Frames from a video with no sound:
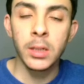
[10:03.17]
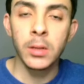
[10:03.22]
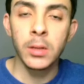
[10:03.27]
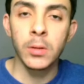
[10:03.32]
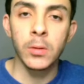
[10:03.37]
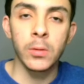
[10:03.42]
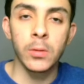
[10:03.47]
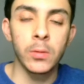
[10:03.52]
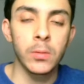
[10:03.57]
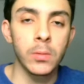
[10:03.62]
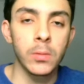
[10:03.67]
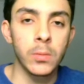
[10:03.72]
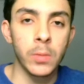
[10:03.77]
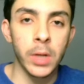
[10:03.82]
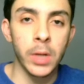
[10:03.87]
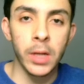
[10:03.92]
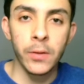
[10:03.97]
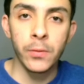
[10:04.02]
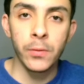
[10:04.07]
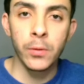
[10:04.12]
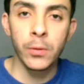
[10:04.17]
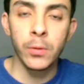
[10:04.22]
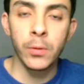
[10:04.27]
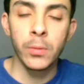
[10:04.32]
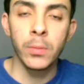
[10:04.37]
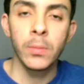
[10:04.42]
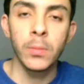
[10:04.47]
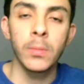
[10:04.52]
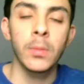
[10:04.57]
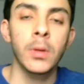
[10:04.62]
or whatever
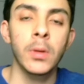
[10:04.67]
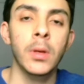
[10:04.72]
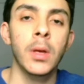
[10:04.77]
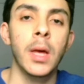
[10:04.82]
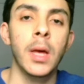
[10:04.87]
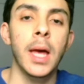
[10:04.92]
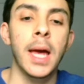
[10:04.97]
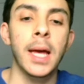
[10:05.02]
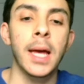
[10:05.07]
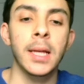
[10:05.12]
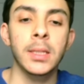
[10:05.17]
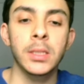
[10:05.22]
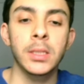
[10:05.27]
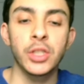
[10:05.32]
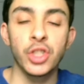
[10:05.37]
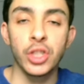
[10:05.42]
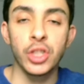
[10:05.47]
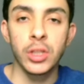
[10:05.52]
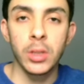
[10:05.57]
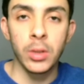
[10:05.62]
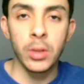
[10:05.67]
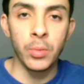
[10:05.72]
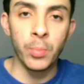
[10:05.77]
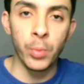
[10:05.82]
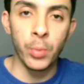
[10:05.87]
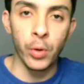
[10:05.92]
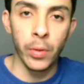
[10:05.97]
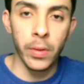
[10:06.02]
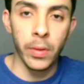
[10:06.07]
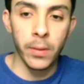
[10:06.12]
and just
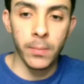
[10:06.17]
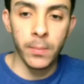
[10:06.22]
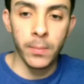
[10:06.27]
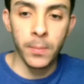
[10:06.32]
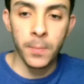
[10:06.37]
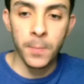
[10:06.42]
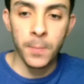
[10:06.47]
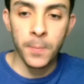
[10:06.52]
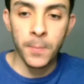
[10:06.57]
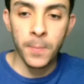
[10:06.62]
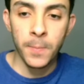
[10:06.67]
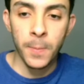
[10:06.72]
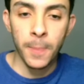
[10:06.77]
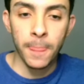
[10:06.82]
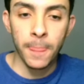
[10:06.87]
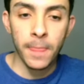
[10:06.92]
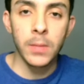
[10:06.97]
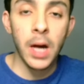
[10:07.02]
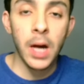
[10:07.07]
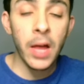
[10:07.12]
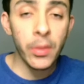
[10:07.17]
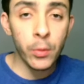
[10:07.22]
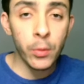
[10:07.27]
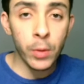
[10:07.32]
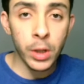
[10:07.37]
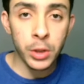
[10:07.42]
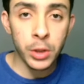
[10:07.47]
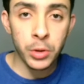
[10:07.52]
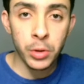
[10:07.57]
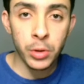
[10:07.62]
import them.
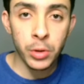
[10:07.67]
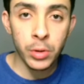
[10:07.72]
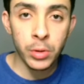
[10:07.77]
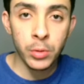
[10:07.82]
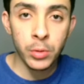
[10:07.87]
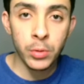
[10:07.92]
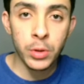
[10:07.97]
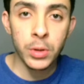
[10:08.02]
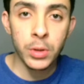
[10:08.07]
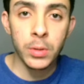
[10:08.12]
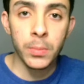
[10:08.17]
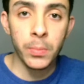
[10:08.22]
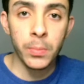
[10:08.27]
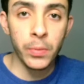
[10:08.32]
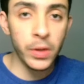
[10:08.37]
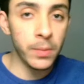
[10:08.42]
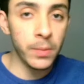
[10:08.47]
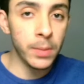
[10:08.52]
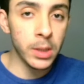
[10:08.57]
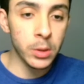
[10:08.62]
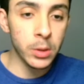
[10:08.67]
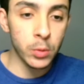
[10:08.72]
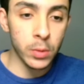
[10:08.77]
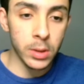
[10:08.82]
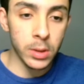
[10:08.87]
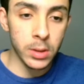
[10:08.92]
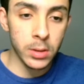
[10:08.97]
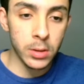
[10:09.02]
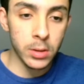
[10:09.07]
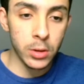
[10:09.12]
Otherwise, you can use pre-built
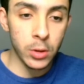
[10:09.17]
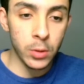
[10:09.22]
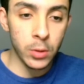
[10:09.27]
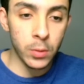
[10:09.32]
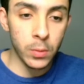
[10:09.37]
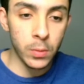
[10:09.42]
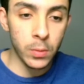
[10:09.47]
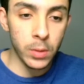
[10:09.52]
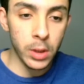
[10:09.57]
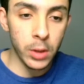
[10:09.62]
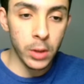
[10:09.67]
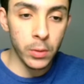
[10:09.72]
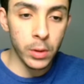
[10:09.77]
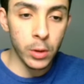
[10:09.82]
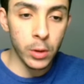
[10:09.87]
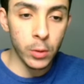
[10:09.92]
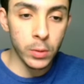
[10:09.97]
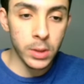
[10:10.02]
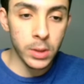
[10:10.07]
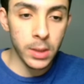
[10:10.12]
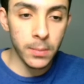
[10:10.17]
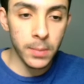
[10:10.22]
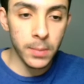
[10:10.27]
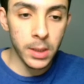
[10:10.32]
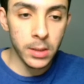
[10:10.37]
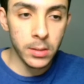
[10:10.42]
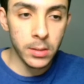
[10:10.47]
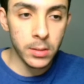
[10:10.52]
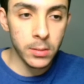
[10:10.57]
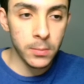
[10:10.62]
ones. So here we go,
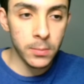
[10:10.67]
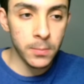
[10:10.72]
templates.